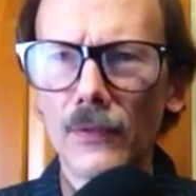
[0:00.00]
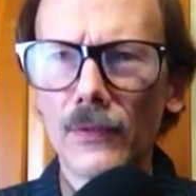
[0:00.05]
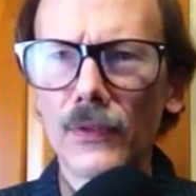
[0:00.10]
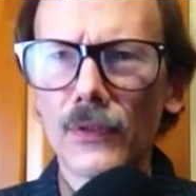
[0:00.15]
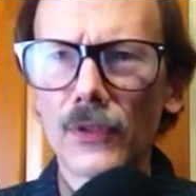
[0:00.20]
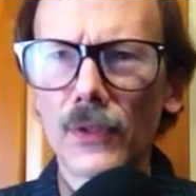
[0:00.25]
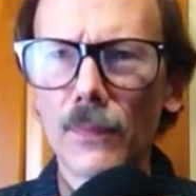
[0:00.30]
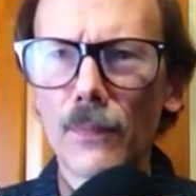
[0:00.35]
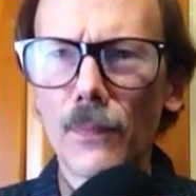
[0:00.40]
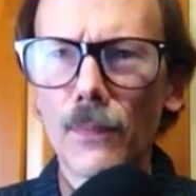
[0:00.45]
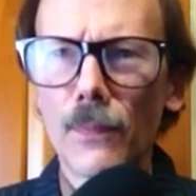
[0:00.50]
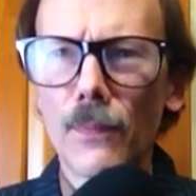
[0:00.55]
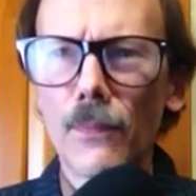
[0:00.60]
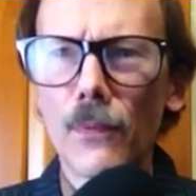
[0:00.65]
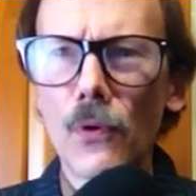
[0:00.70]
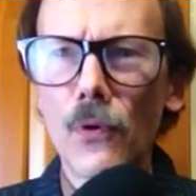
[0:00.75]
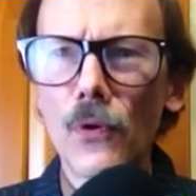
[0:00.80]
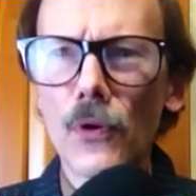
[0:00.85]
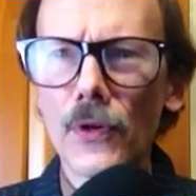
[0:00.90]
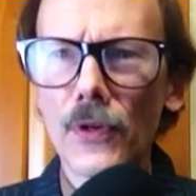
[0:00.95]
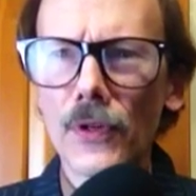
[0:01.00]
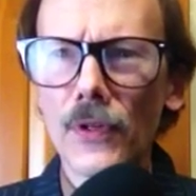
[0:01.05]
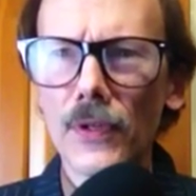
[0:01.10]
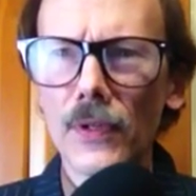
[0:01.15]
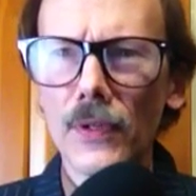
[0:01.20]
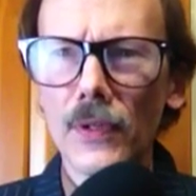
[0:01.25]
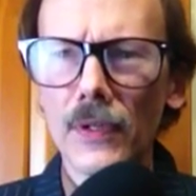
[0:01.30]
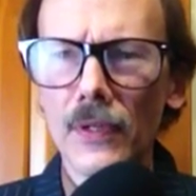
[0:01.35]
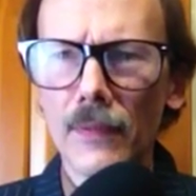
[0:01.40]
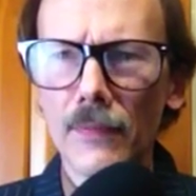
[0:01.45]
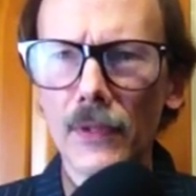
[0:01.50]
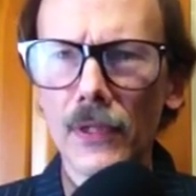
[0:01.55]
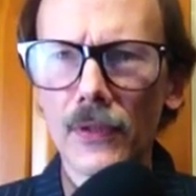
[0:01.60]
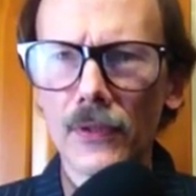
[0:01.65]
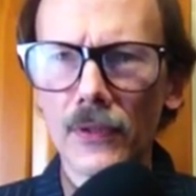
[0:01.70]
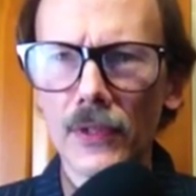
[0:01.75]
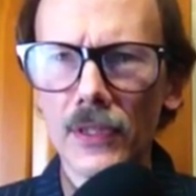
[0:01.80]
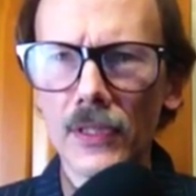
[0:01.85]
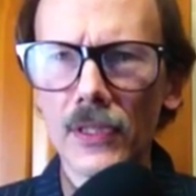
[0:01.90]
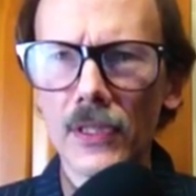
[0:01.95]
support in the
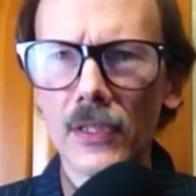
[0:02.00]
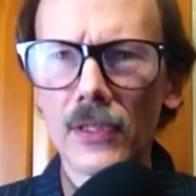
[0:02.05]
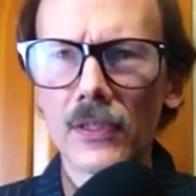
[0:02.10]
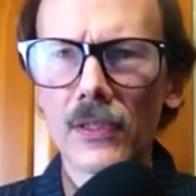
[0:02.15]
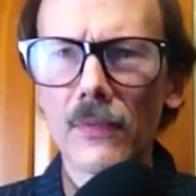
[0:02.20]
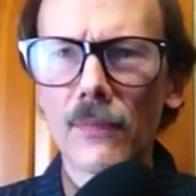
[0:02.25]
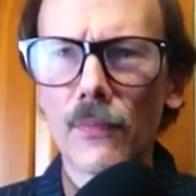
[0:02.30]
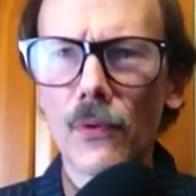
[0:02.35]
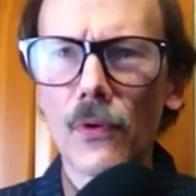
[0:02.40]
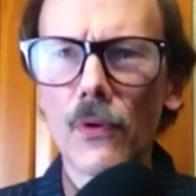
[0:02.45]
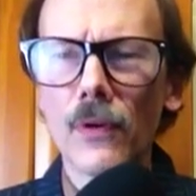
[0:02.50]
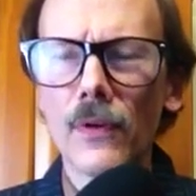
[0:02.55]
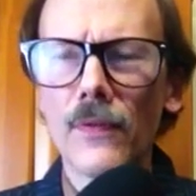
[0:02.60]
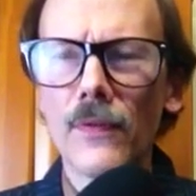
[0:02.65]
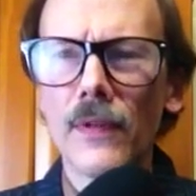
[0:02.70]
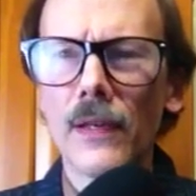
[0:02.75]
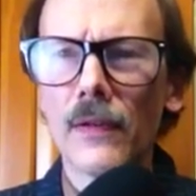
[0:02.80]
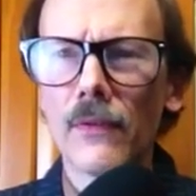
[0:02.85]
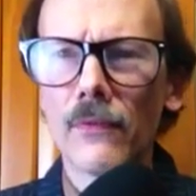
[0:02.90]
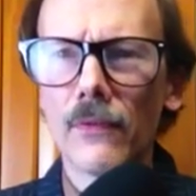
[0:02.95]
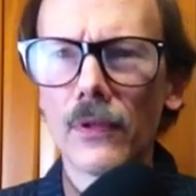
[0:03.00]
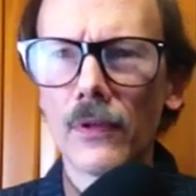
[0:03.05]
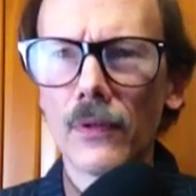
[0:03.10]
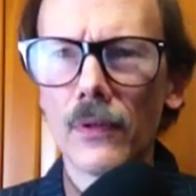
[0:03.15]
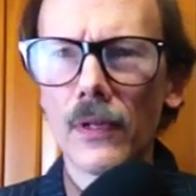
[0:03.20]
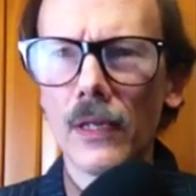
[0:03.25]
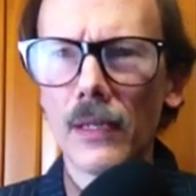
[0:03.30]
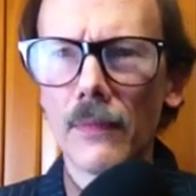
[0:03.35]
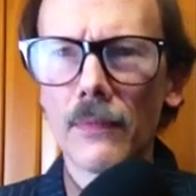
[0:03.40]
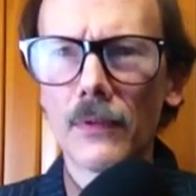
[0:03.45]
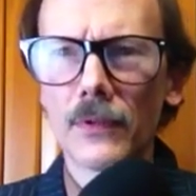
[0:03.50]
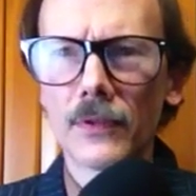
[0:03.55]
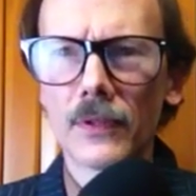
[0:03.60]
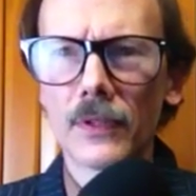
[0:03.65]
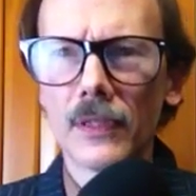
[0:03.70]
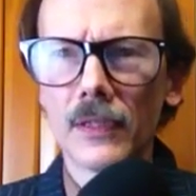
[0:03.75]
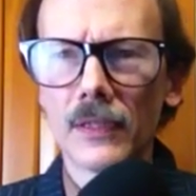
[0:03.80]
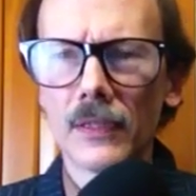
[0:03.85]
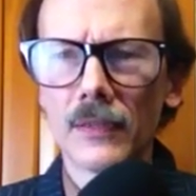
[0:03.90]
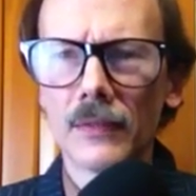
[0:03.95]
Middle East, and it's important that we're able
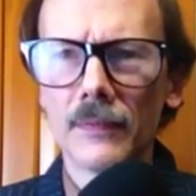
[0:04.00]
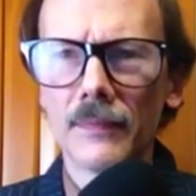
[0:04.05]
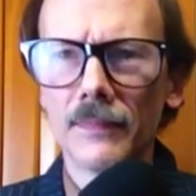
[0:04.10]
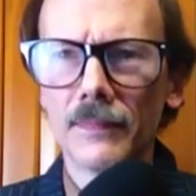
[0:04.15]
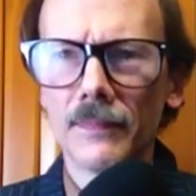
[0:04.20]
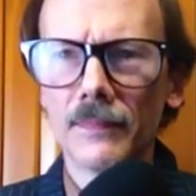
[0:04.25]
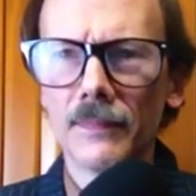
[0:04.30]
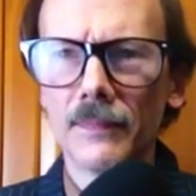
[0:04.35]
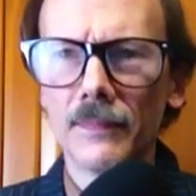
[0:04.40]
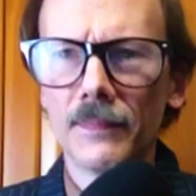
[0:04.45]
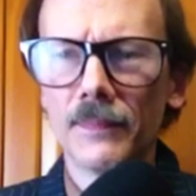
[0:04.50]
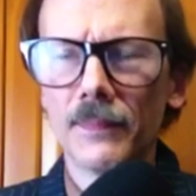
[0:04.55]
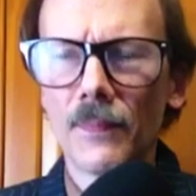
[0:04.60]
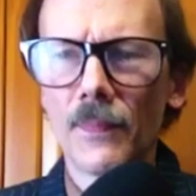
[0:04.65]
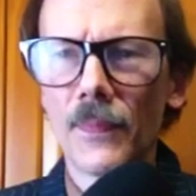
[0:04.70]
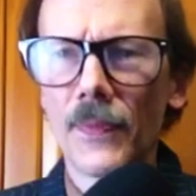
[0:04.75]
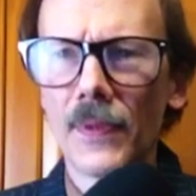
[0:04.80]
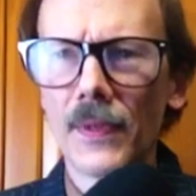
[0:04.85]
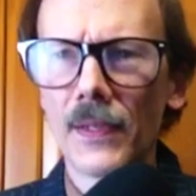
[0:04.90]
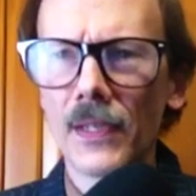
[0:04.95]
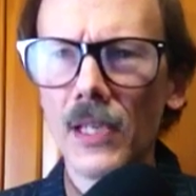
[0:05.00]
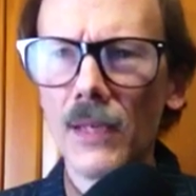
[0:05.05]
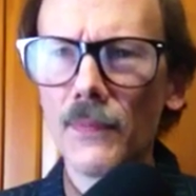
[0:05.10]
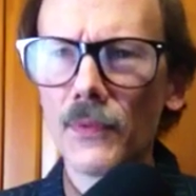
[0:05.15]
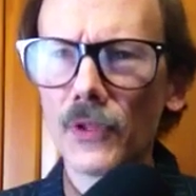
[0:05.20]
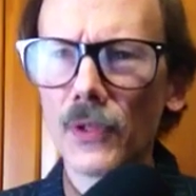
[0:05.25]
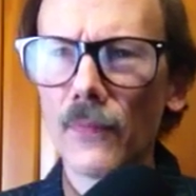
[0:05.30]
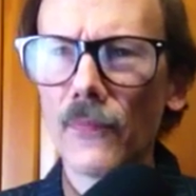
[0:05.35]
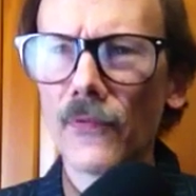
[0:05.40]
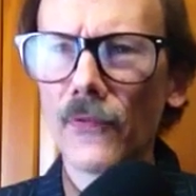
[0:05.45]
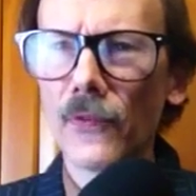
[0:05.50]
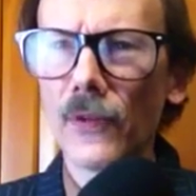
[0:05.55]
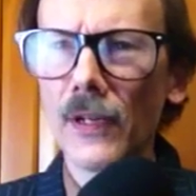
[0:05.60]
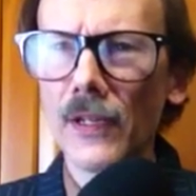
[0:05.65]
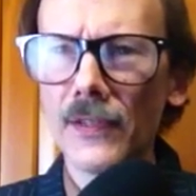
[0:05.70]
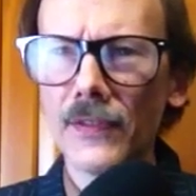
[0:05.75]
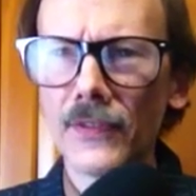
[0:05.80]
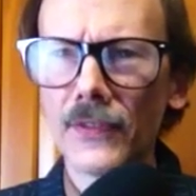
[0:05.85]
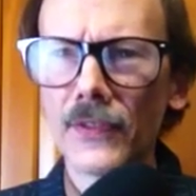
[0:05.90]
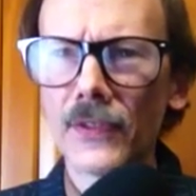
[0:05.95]
to keep some
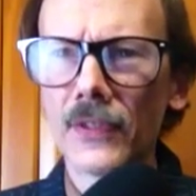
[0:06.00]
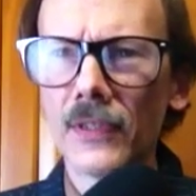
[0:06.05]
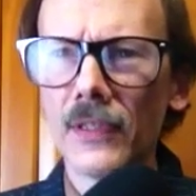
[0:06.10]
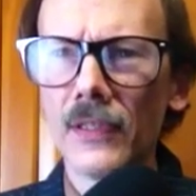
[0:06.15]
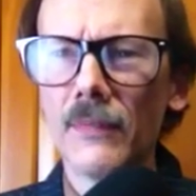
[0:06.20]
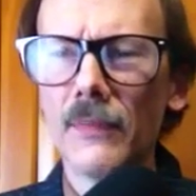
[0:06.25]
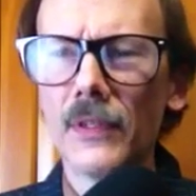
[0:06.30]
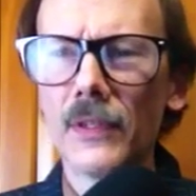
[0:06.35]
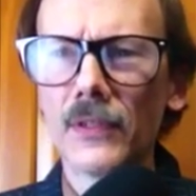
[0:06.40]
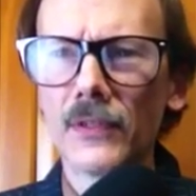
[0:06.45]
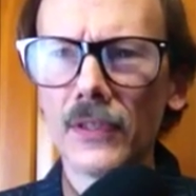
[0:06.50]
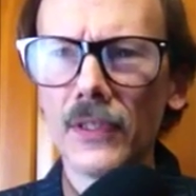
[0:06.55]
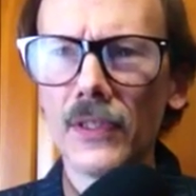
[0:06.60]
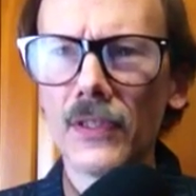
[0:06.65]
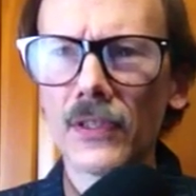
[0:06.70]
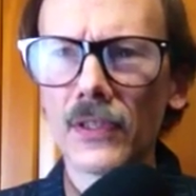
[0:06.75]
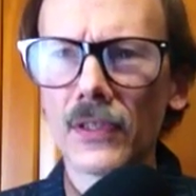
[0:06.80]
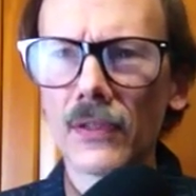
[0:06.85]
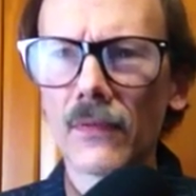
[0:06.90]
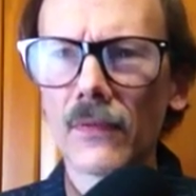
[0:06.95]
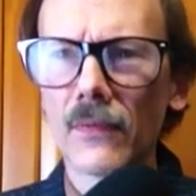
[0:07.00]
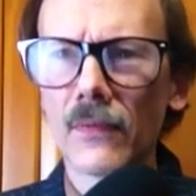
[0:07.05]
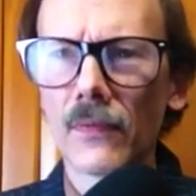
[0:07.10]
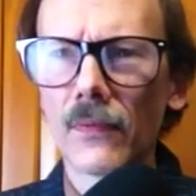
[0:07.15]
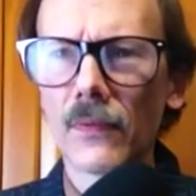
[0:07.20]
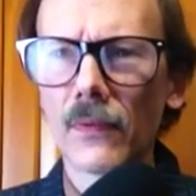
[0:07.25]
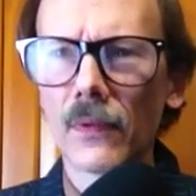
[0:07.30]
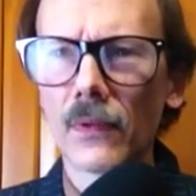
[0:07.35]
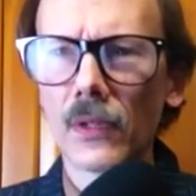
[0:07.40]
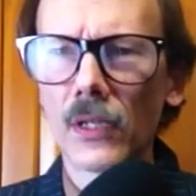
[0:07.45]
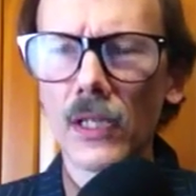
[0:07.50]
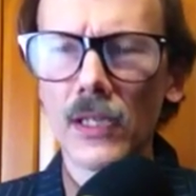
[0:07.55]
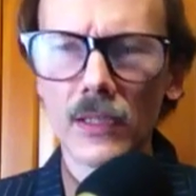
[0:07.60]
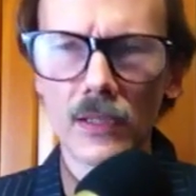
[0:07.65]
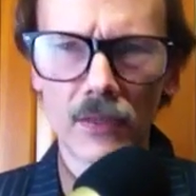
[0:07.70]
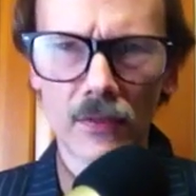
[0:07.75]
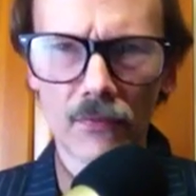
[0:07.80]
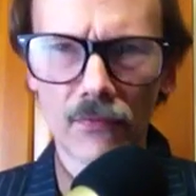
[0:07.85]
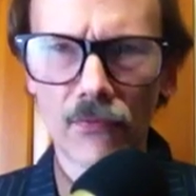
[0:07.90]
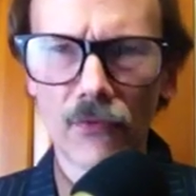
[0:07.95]
friends in the Middle East, in
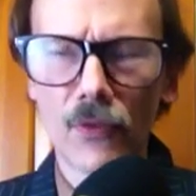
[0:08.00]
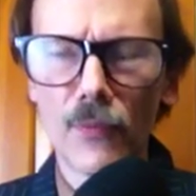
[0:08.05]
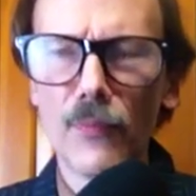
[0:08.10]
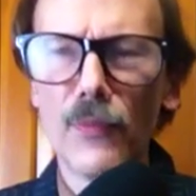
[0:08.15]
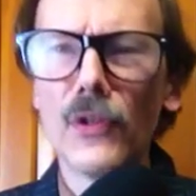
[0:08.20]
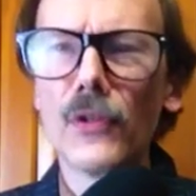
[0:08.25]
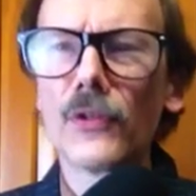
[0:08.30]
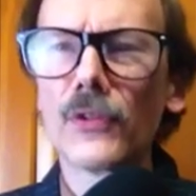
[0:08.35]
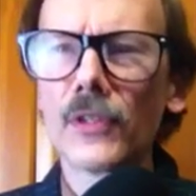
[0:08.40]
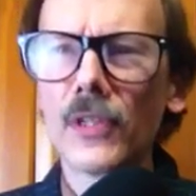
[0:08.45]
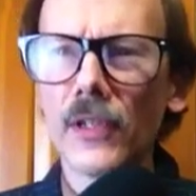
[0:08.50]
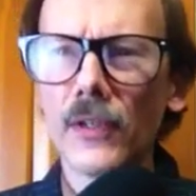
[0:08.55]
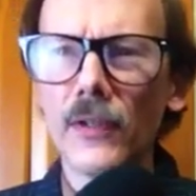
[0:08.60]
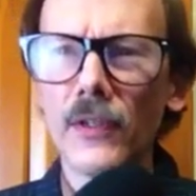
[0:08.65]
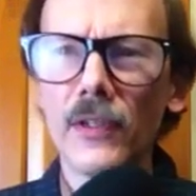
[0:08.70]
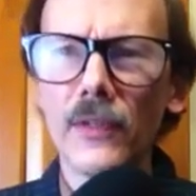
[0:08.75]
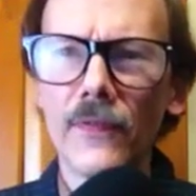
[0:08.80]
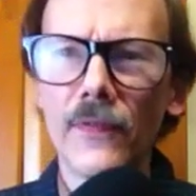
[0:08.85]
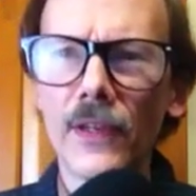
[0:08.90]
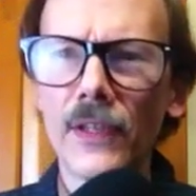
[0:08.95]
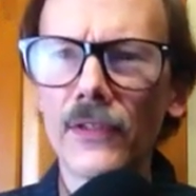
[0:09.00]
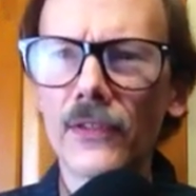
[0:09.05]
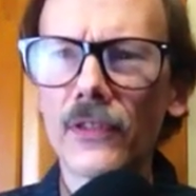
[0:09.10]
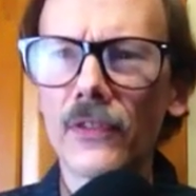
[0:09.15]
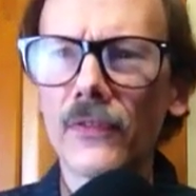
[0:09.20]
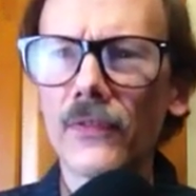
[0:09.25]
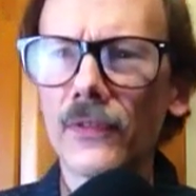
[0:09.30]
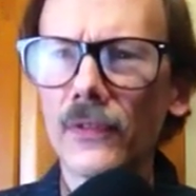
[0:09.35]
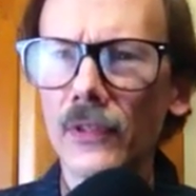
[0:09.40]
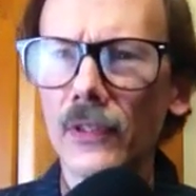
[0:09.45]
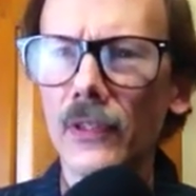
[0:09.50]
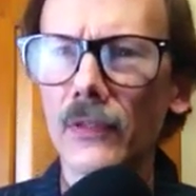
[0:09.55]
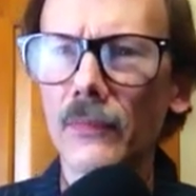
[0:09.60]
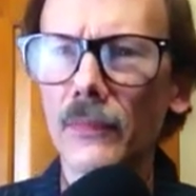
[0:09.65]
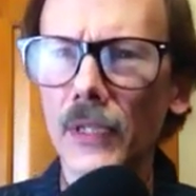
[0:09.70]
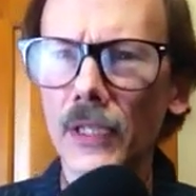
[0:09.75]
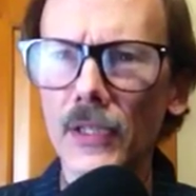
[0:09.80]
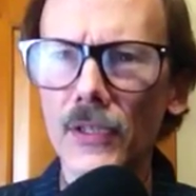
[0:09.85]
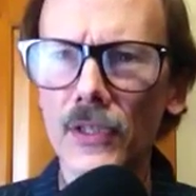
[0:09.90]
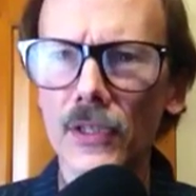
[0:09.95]
case for military defensive,
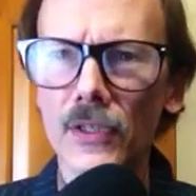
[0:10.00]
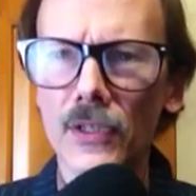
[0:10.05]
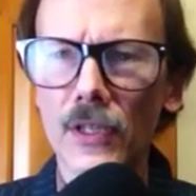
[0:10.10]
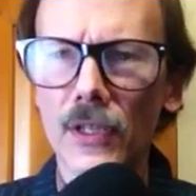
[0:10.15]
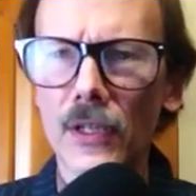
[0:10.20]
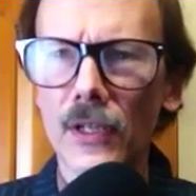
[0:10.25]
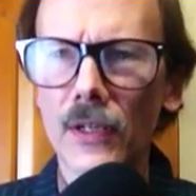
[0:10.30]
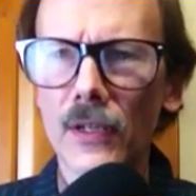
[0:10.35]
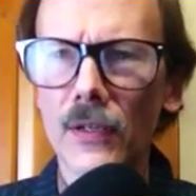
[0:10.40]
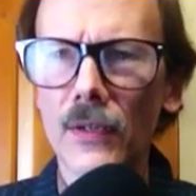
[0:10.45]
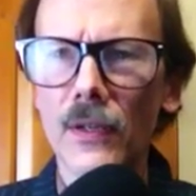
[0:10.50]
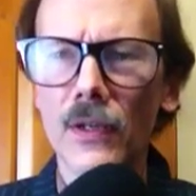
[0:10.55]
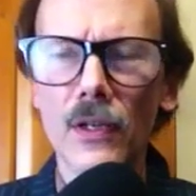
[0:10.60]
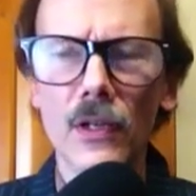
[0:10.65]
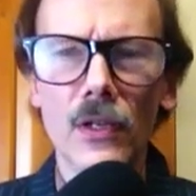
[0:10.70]
bases there,